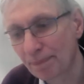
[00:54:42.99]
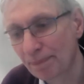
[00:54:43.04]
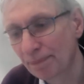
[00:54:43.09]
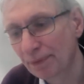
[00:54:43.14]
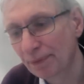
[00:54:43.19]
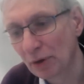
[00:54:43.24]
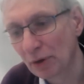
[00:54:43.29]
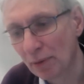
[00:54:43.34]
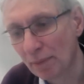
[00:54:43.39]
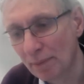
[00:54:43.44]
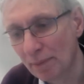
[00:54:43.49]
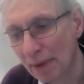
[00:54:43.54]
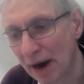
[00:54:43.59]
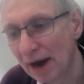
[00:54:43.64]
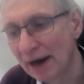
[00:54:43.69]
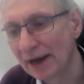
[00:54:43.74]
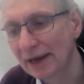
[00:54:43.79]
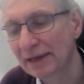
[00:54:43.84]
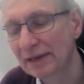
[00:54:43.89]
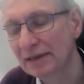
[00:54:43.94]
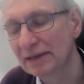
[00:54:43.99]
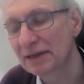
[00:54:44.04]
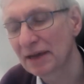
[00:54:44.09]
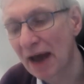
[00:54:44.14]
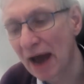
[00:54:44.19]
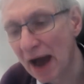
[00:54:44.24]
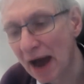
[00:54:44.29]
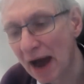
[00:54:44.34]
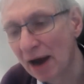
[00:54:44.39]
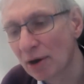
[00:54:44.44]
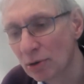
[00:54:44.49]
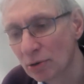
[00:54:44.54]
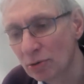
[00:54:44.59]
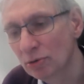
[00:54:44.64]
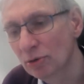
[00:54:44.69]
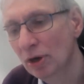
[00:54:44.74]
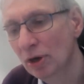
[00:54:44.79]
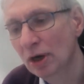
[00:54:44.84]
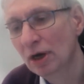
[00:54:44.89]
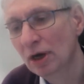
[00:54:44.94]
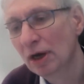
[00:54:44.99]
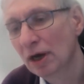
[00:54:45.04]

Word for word: your mind how